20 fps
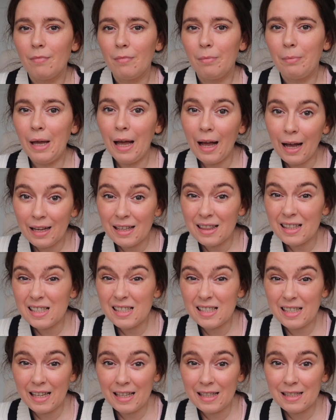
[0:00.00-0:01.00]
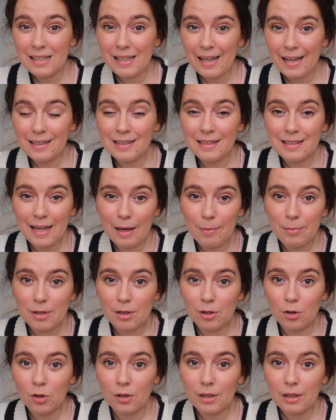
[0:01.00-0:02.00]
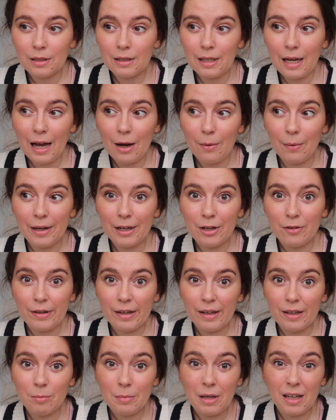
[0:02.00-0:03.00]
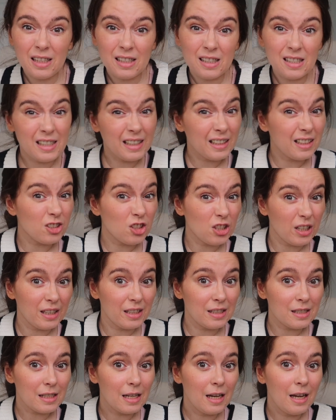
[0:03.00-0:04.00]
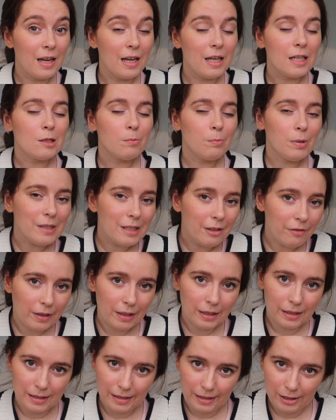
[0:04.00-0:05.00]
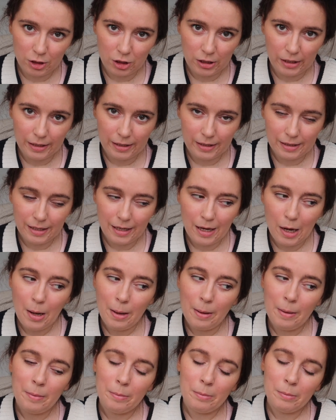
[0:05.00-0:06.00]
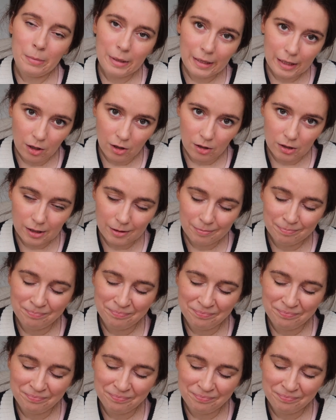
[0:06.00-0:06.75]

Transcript: behind the scenes, in-depth look at how I create my sticker sheets, specifically sticker sheets, because